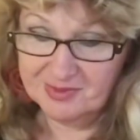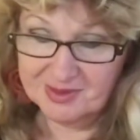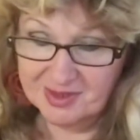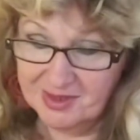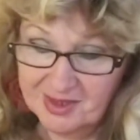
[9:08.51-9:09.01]

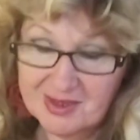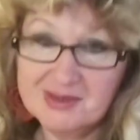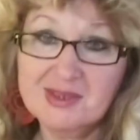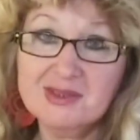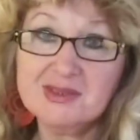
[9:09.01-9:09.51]
He
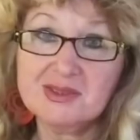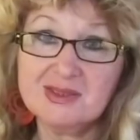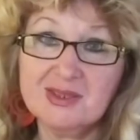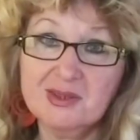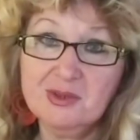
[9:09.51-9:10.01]
has
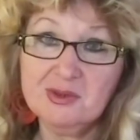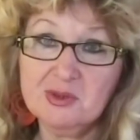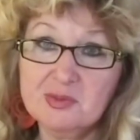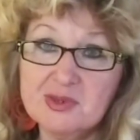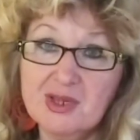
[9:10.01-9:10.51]
his
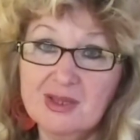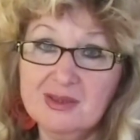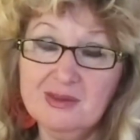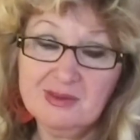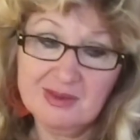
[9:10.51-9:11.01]
YouTube
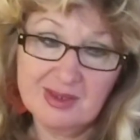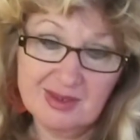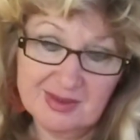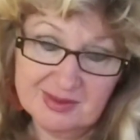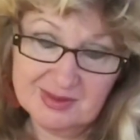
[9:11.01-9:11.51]
channel,
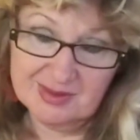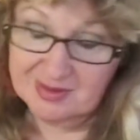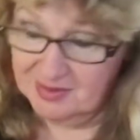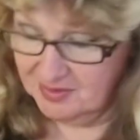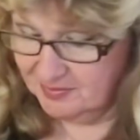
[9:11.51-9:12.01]
and
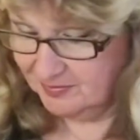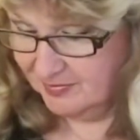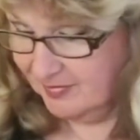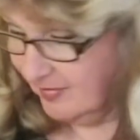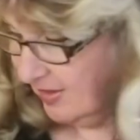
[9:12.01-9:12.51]

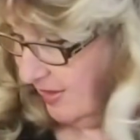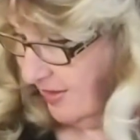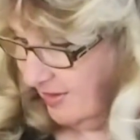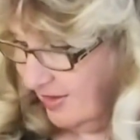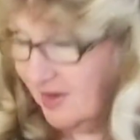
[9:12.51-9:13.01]

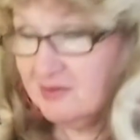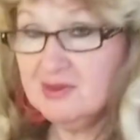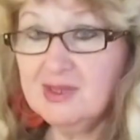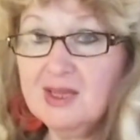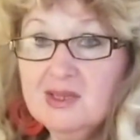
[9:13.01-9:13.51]
every
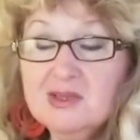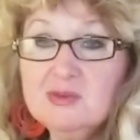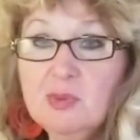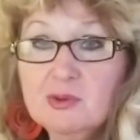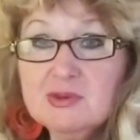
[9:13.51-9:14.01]
day he's
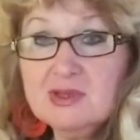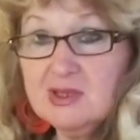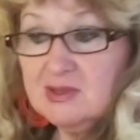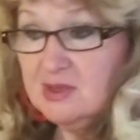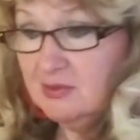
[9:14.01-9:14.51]

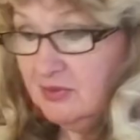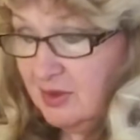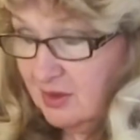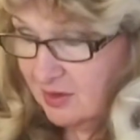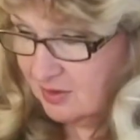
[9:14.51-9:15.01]
posting
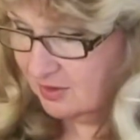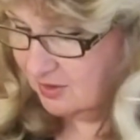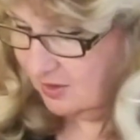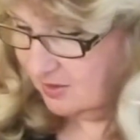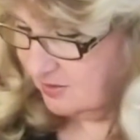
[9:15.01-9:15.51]
something, and he
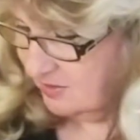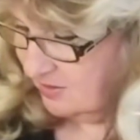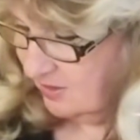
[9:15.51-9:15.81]
has